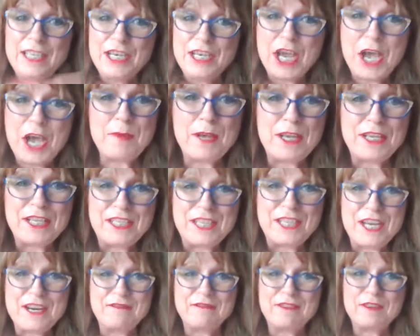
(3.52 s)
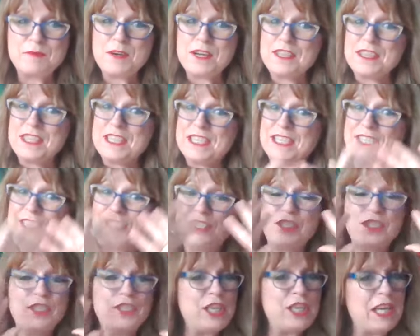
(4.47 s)
Namaste, everyone. This
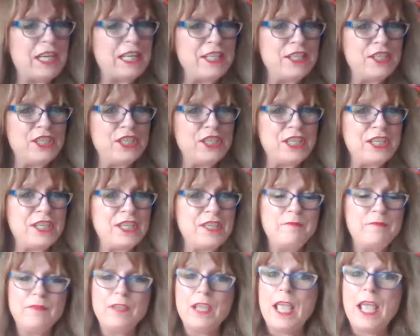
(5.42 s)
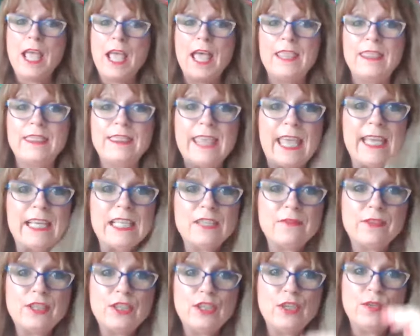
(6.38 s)
is Jeni Ji.
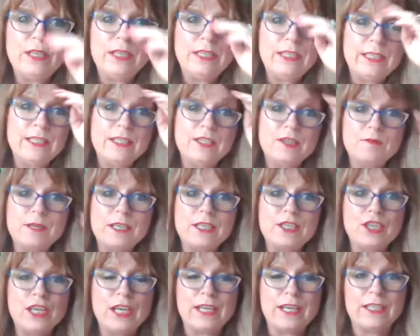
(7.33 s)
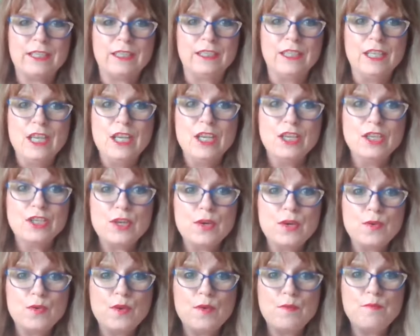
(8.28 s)
Thanks for tuning into my channel.
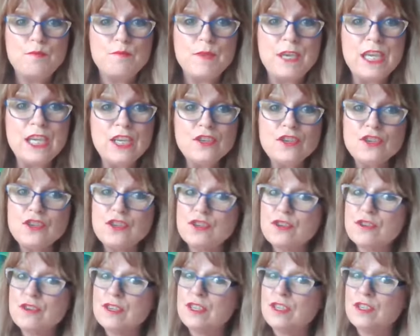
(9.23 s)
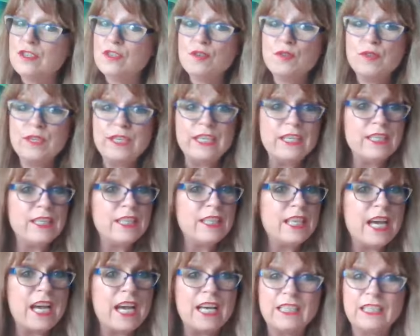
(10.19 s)
So make sure you hit
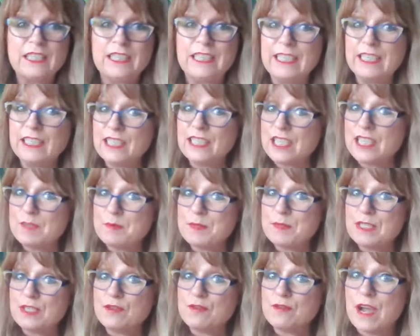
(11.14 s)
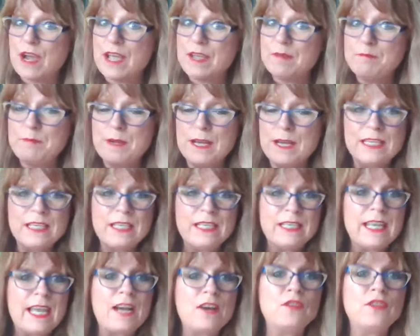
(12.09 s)
that little subscribe
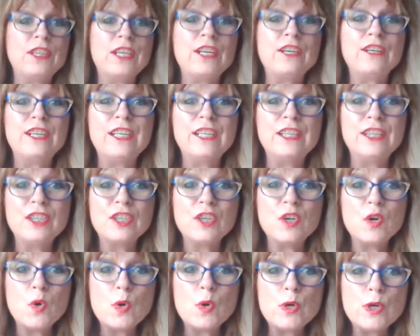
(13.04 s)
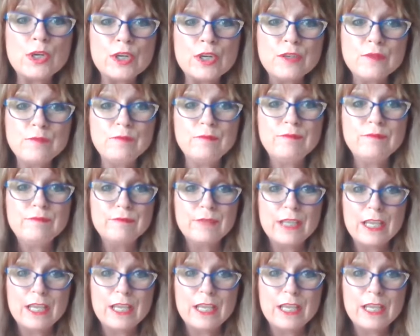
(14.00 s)
button down there in the corner